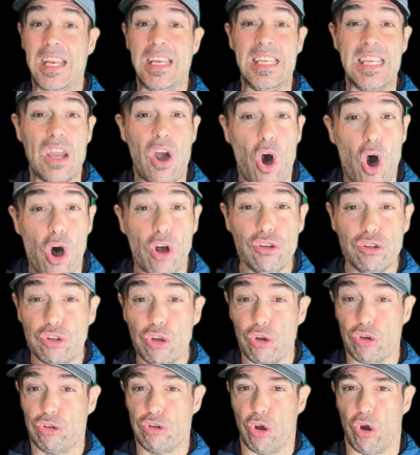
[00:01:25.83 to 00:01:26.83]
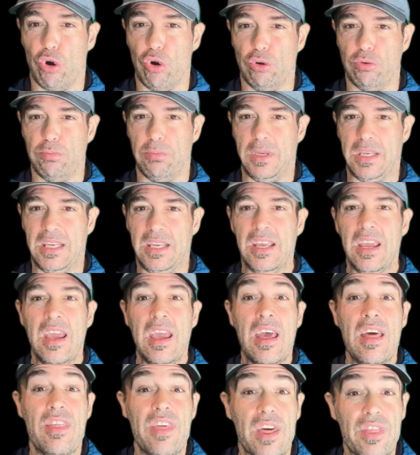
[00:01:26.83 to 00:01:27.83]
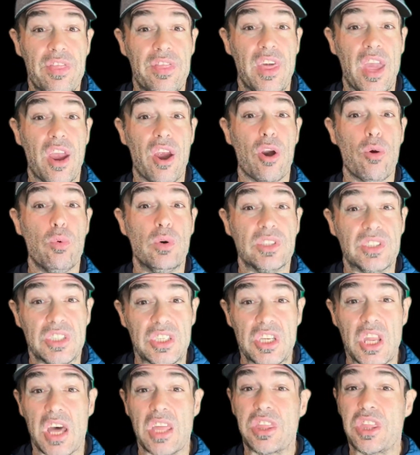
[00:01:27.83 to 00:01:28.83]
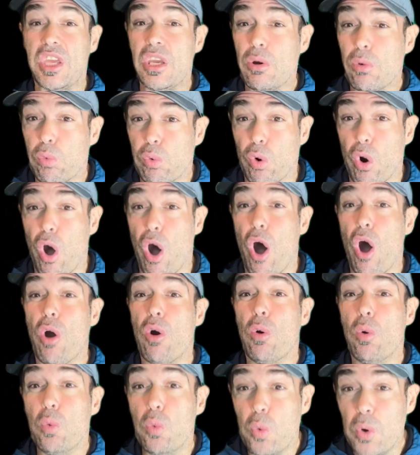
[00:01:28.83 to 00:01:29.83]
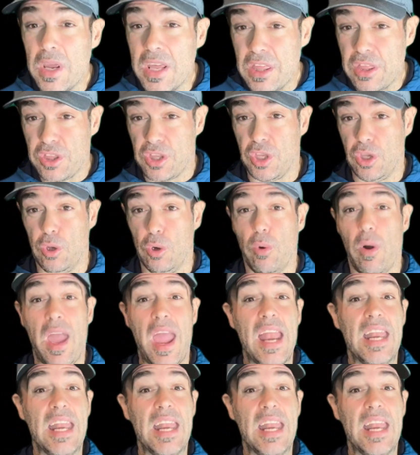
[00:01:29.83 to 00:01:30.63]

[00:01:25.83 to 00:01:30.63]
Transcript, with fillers: And he also told me that there was nothing wrong with you.